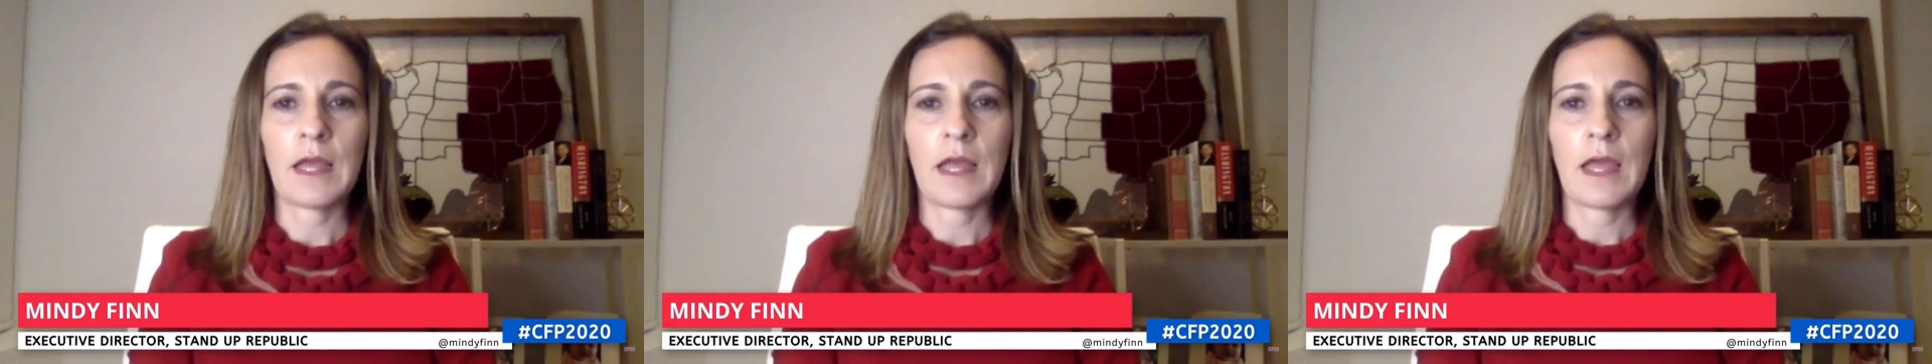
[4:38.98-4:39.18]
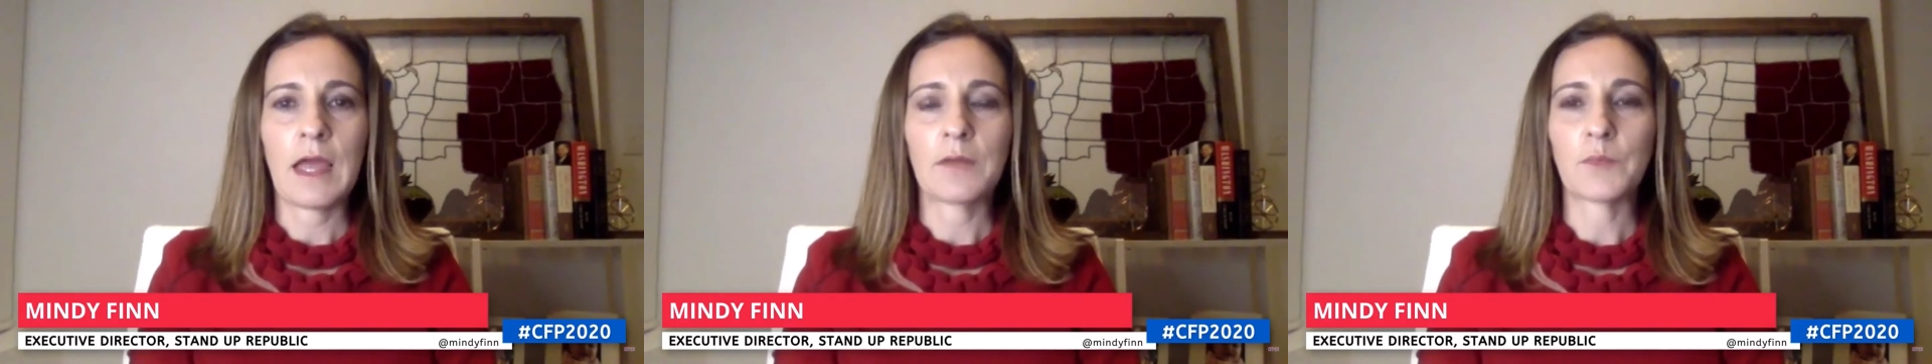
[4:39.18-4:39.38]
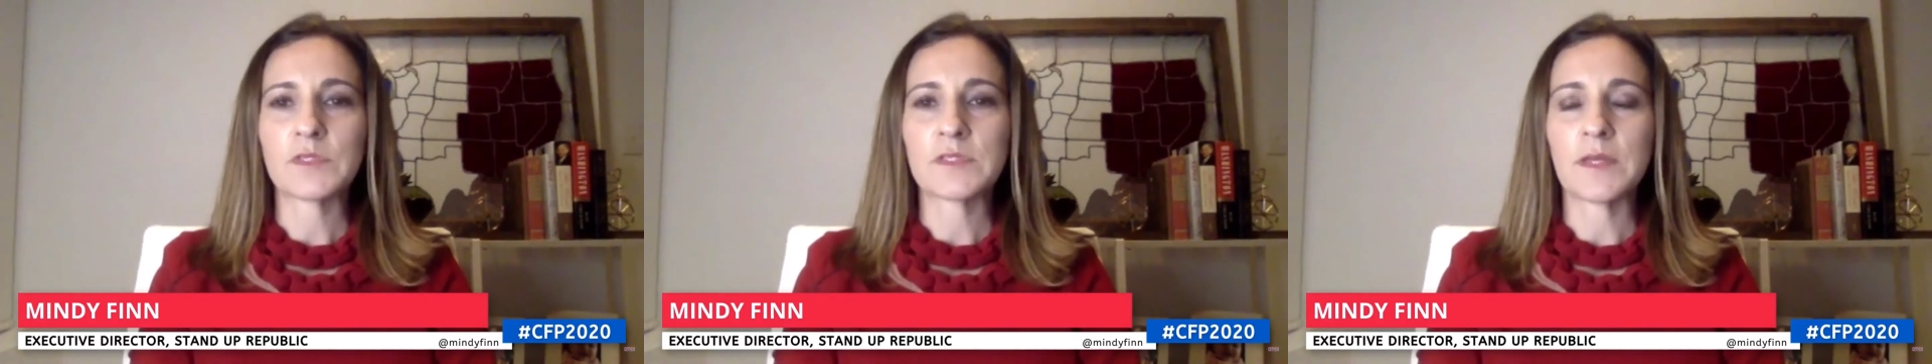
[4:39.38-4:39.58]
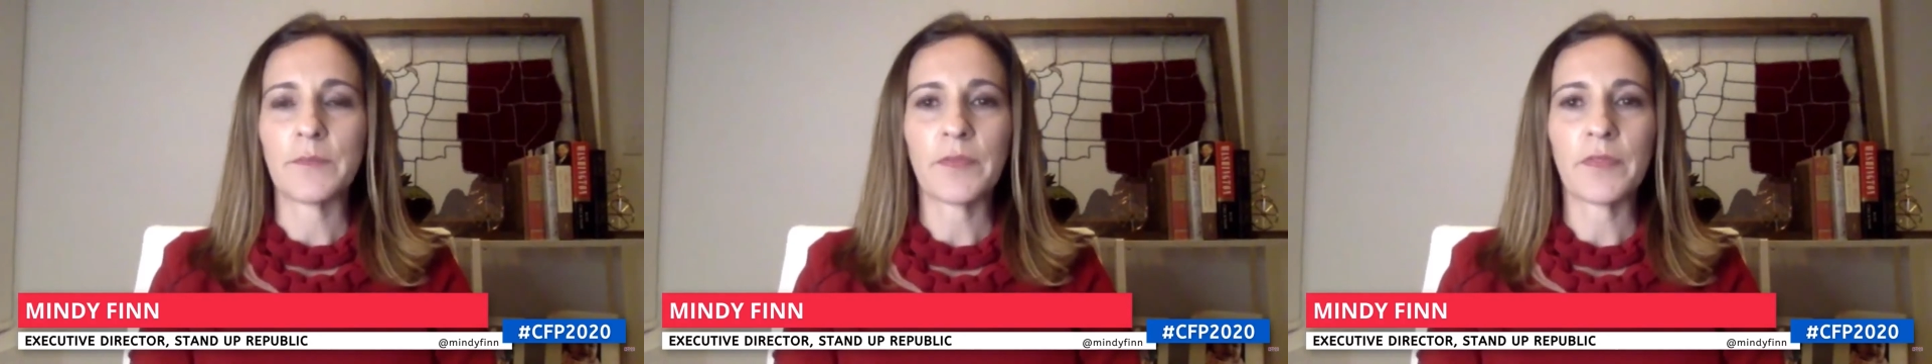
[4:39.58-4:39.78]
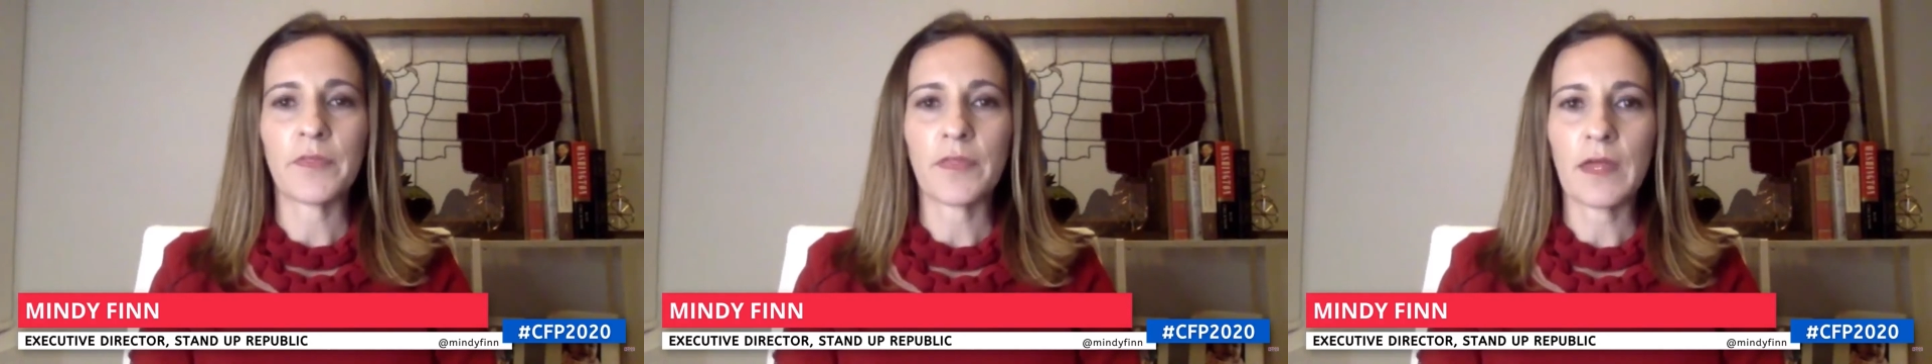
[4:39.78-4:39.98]
and was
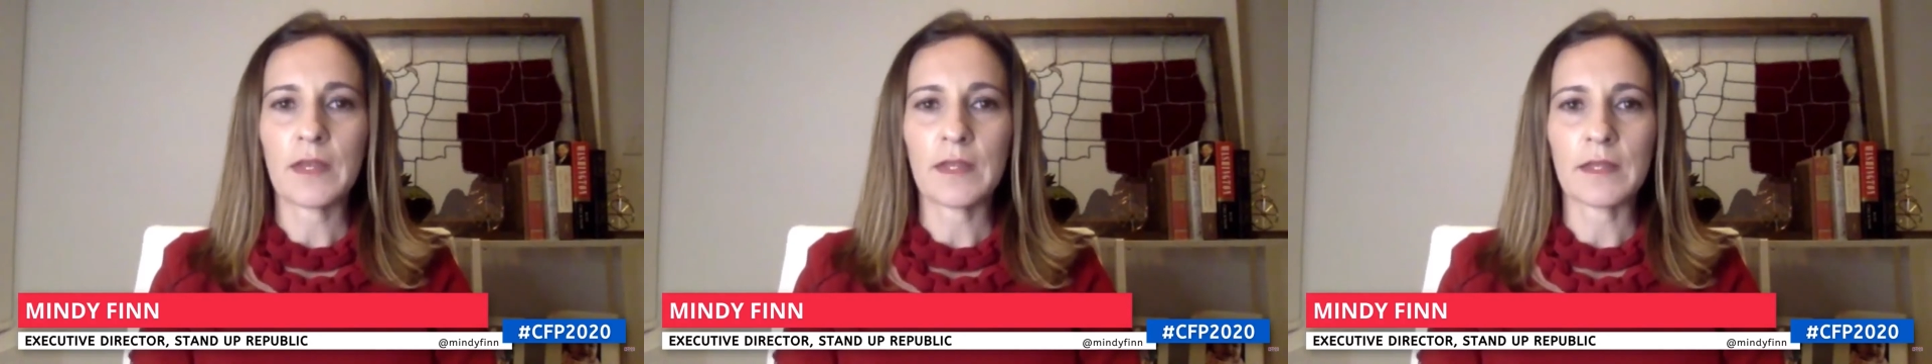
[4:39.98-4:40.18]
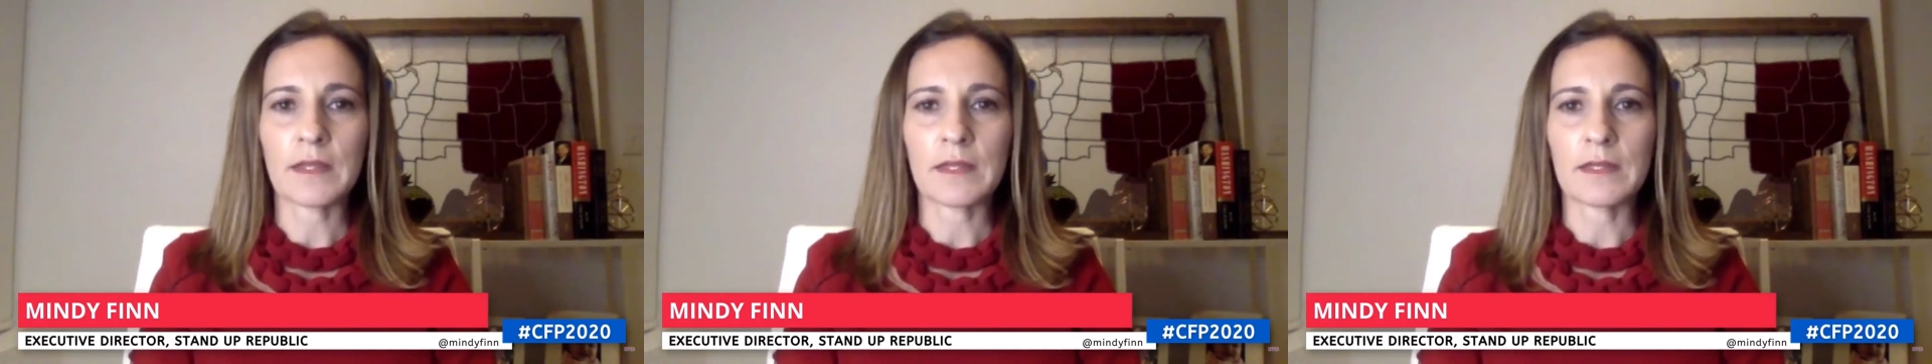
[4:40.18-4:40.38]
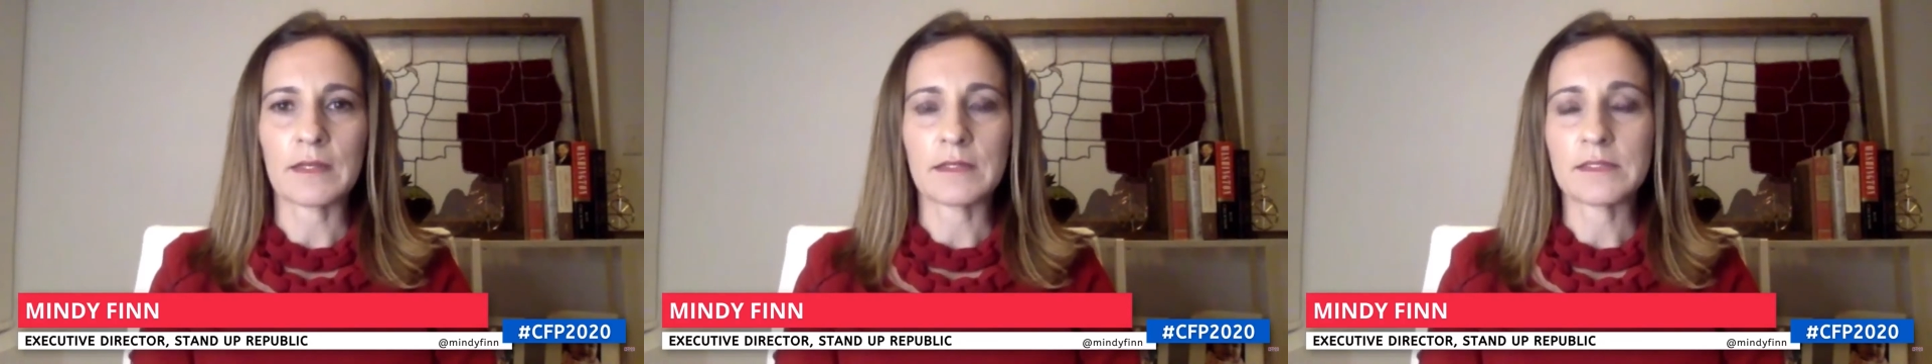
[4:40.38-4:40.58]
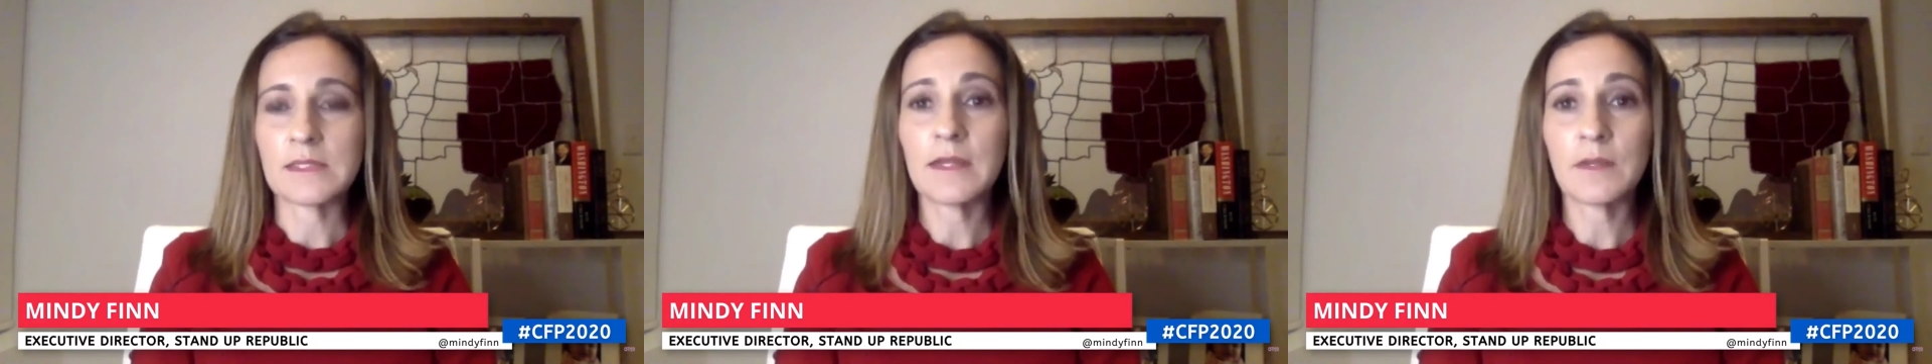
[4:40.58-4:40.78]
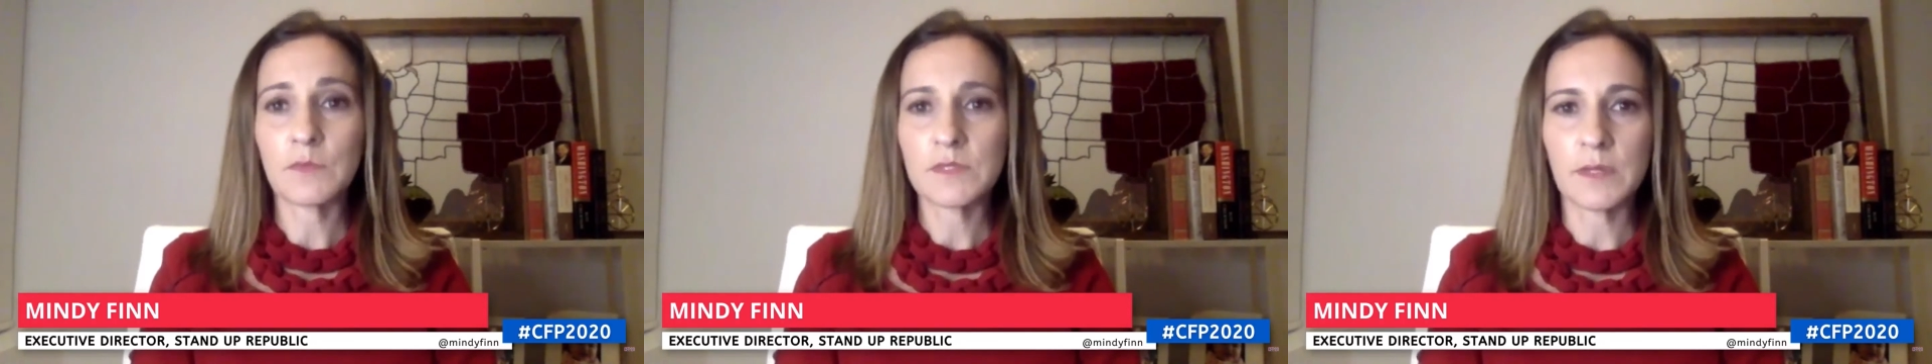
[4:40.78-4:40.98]
empathetic and
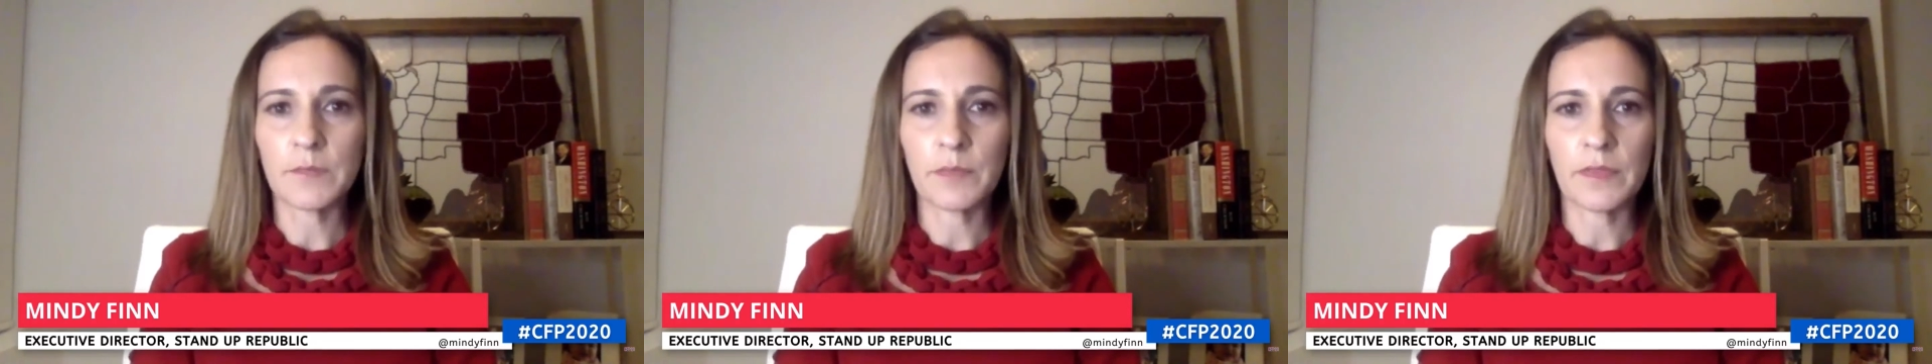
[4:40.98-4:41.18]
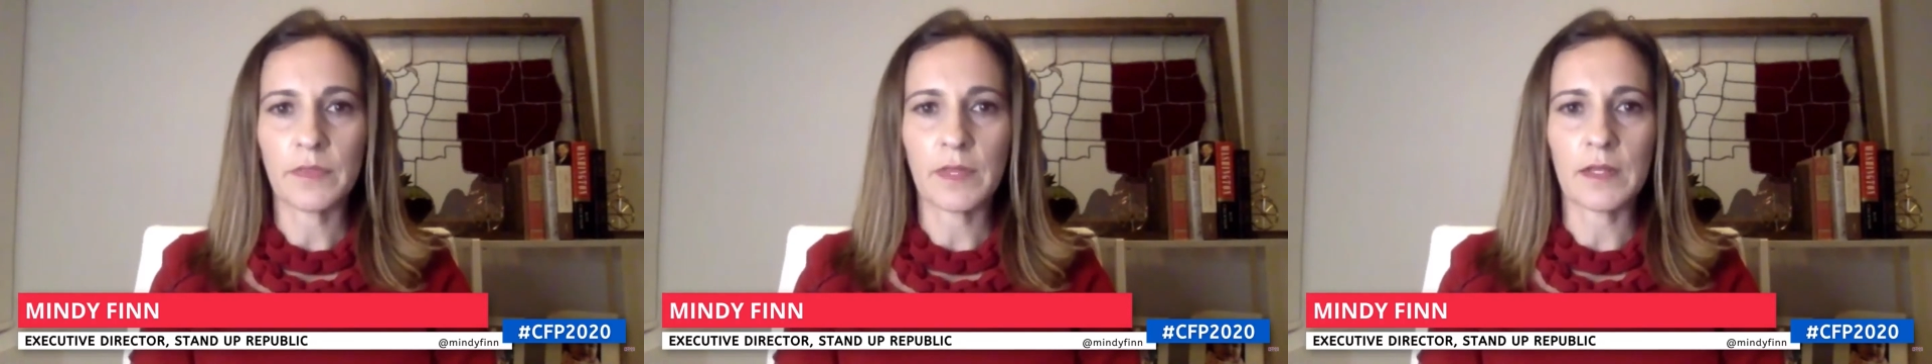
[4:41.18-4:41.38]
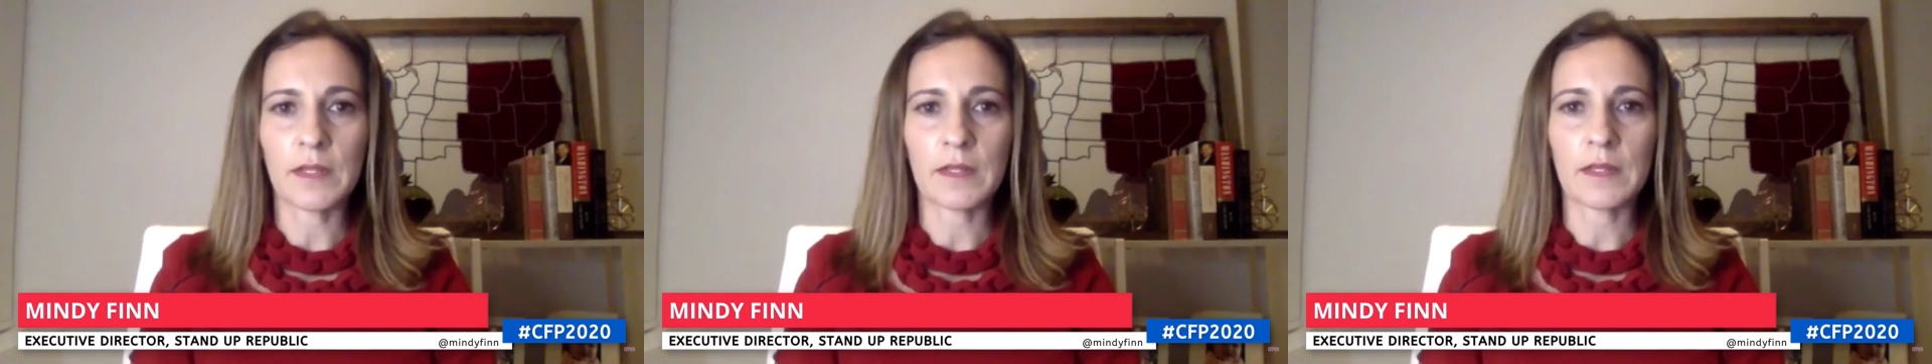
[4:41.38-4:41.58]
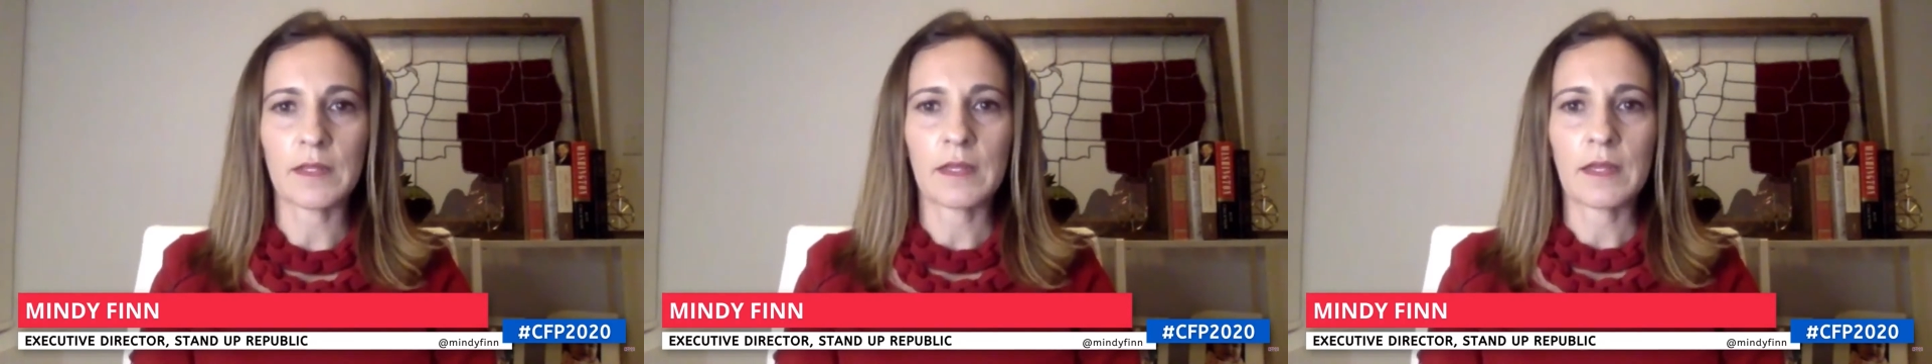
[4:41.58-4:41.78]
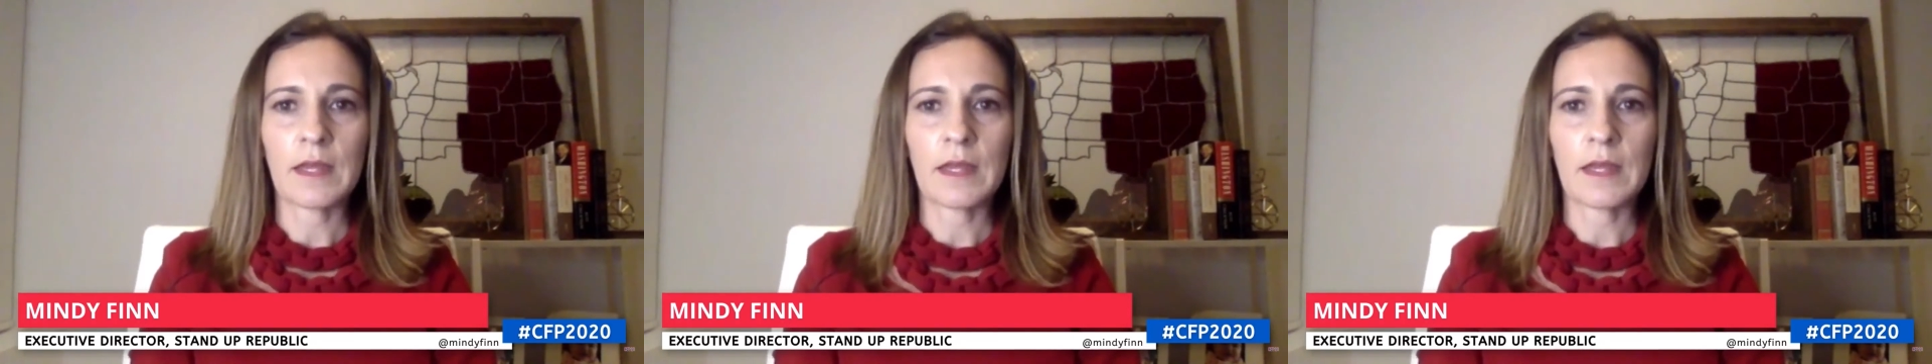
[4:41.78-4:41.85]
said it was empathetic,